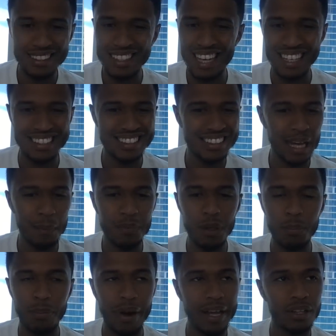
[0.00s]
Accept the
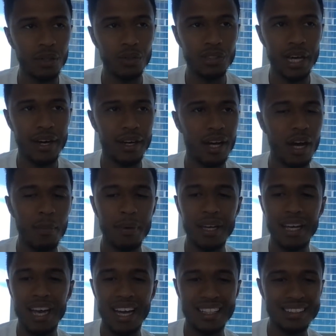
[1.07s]
breakthroughs that are
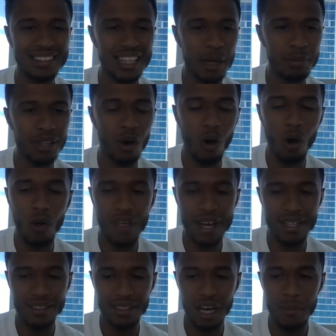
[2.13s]
coming. Accept all
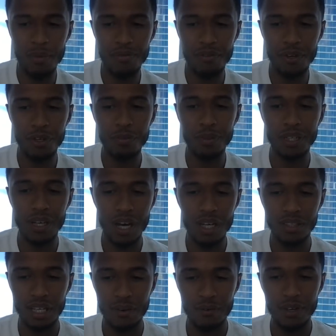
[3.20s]
that is coming for you,
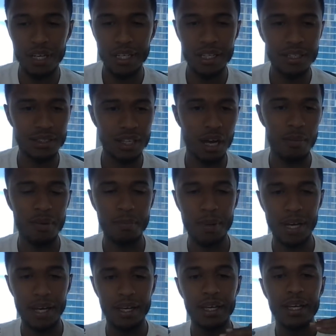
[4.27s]
because it really is coming
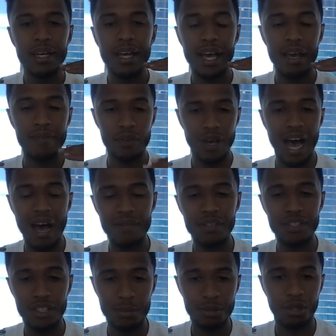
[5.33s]
big. If you
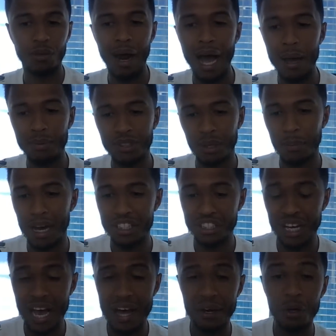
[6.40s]
haven't subscribed to my
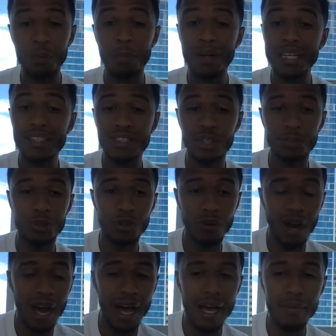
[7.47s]
channel, please
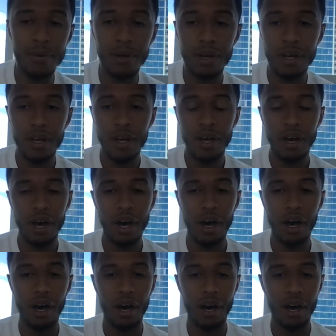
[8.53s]
subscribe
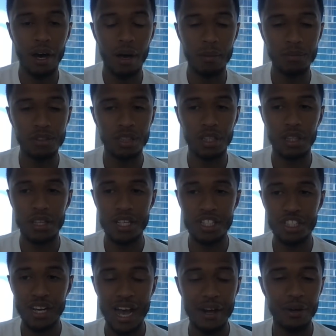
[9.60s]
to this
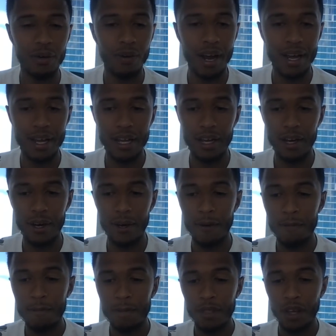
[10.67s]
channel right here.
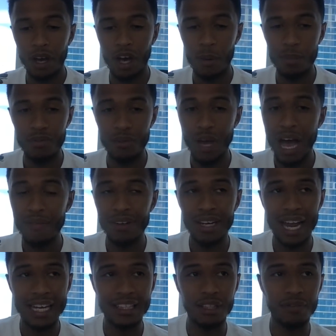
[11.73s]
If you haven't
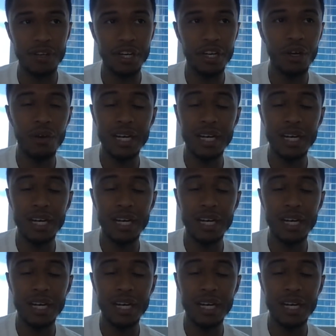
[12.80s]
liked the video,